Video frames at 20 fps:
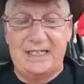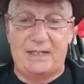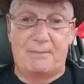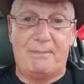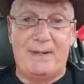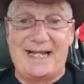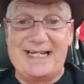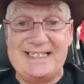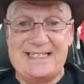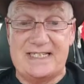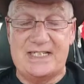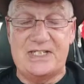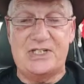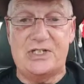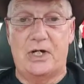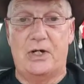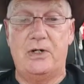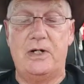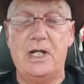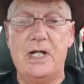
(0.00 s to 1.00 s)
basis.
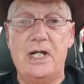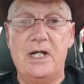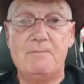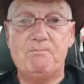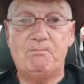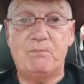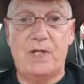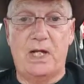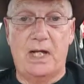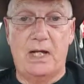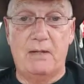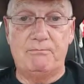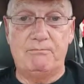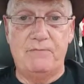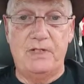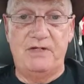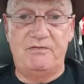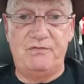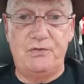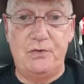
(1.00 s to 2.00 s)
So
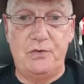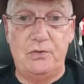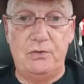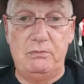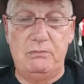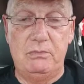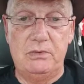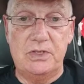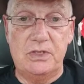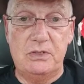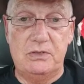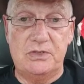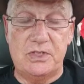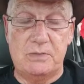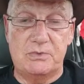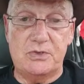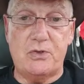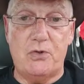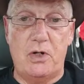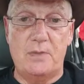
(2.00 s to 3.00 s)
if you
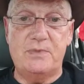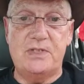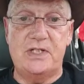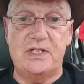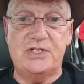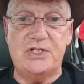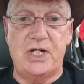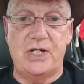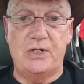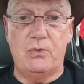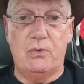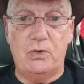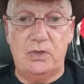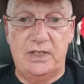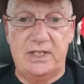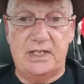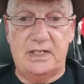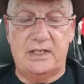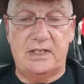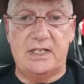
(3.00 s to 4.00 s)
subscribe to the channel,
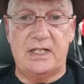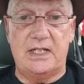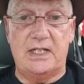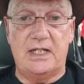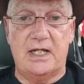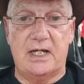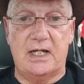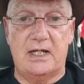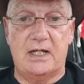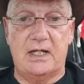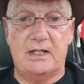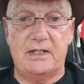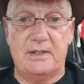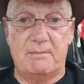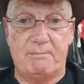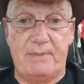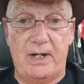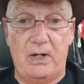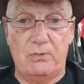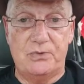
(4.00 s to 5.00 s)
click
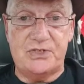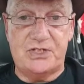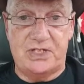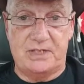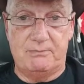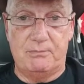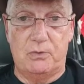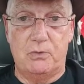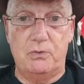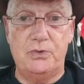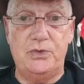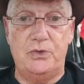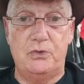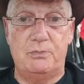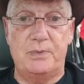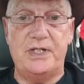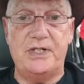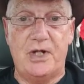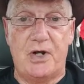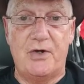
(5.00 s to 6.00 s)
the bell symbol, you'll
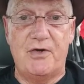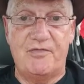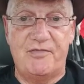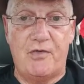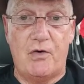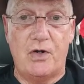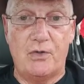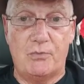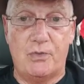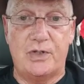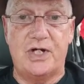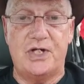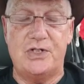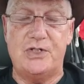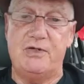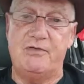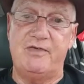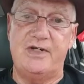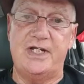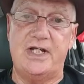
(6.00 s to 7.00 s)
be notified when a
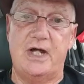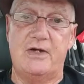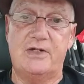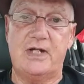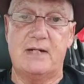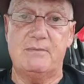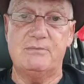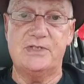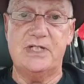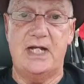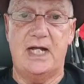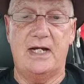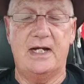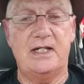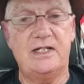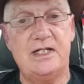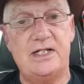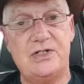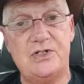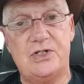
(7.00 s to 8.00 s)
new video comes out,
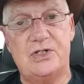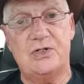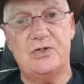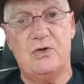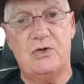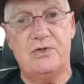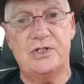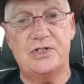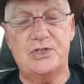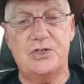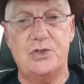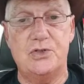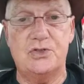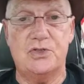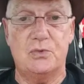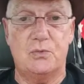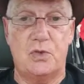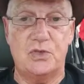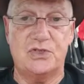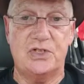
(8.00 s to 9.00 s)
and then you can either choose
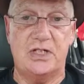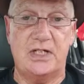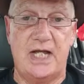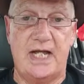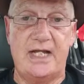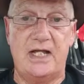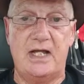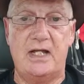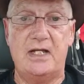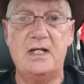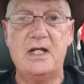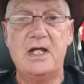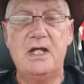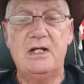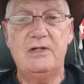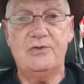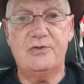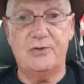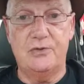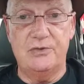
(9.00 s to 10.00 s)
to watch it later
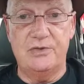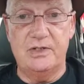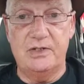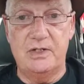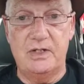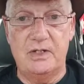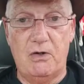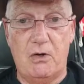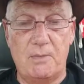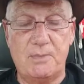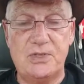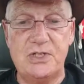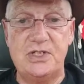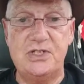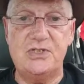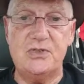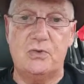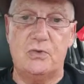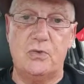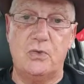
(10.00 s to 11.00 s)
through the
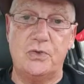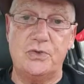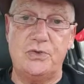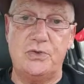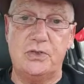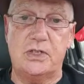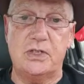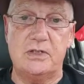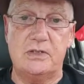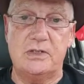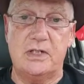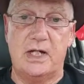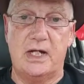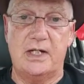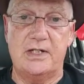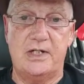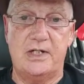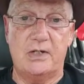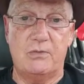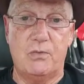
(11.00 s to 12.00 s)
options, or you can
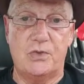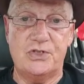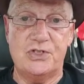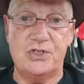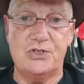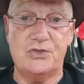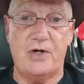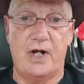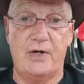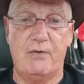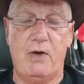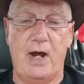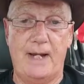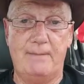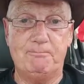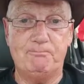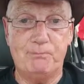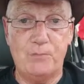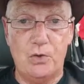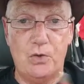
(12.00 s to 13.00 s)
watch it straight away.
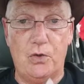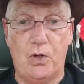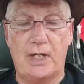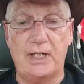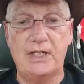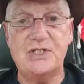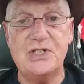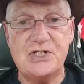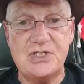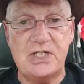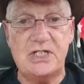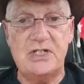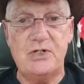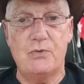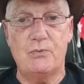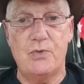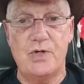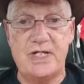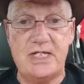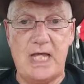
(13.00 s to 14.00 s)
All right, just a
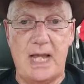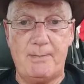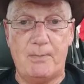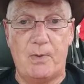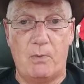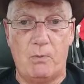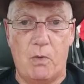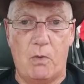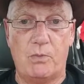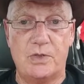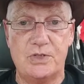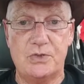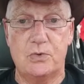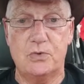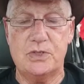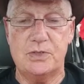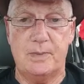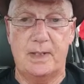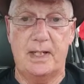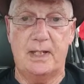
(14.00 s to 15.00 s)
little recap on what we
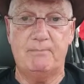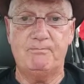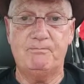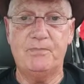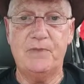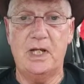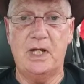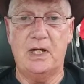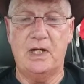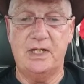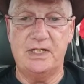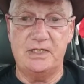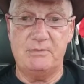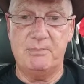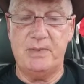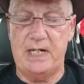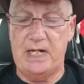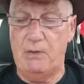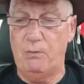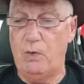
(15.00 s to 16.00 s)
talked about in
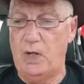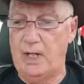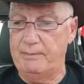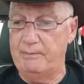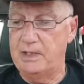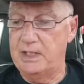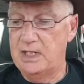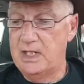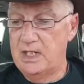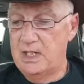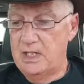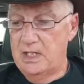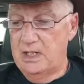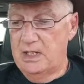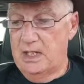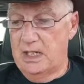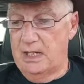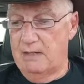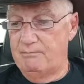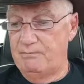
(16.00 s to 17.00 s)
part 1.
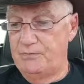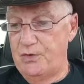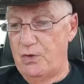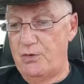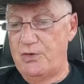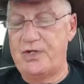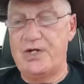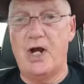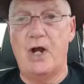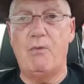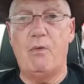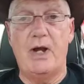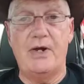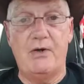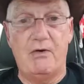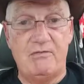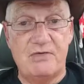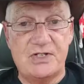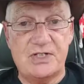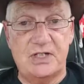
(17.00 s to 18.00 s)
1901,
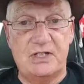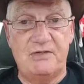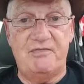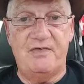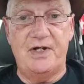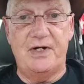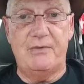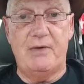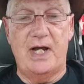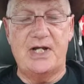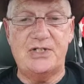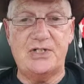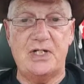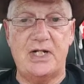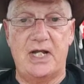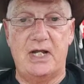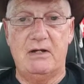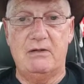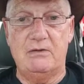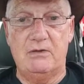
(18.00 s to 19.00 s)
obviously, Federation,
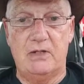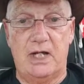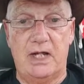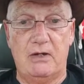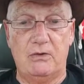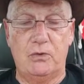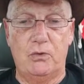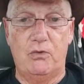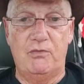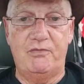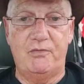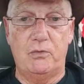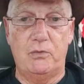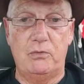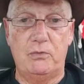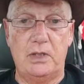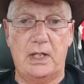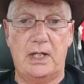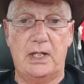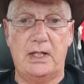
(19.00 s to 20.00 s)
our
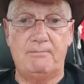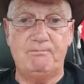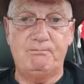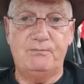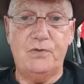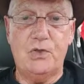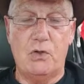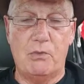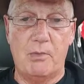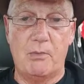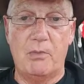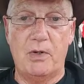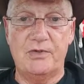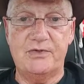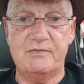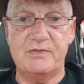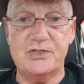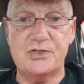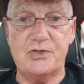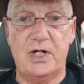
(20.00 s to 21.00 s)
lawful
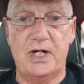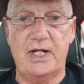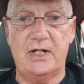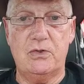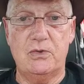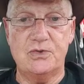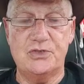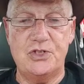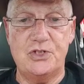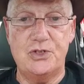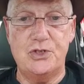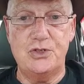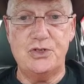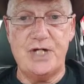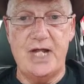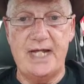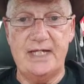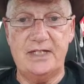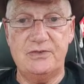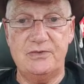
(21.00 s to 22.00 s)
Commonwealth of Australia
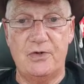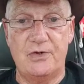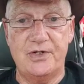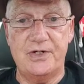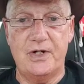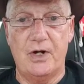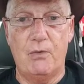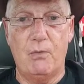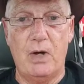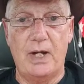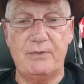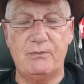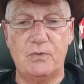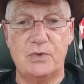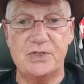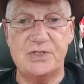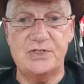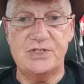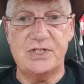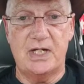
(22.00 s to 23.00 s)
Constitution Act, 1901
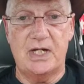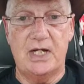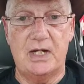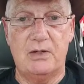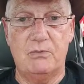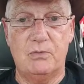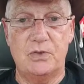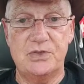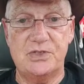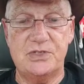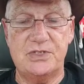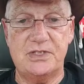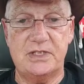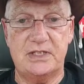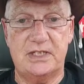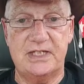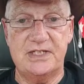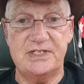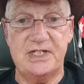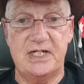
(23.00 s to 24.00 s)
was
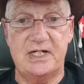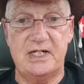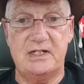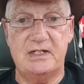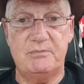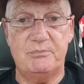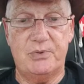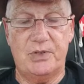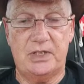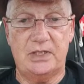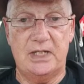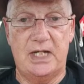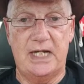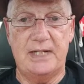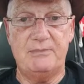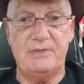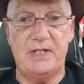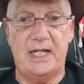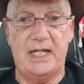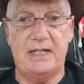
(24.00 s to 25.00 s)
gazetted,
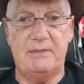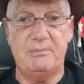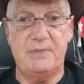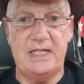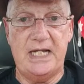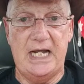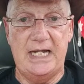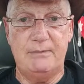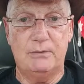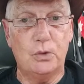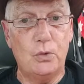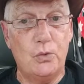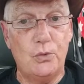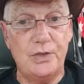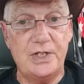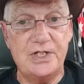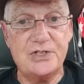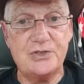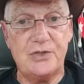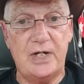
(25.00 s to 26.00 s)
proclaimed, and became law
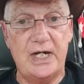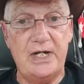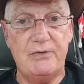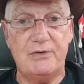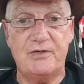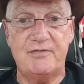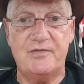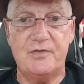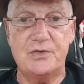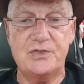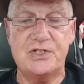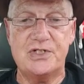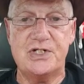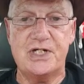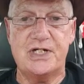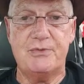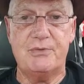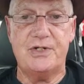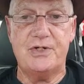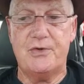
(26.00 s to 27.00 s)
in Australia on the 1st of
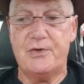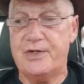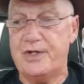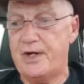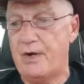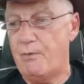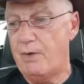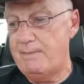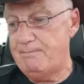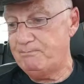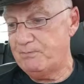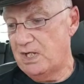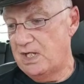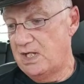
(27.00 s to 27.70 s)
January 1901.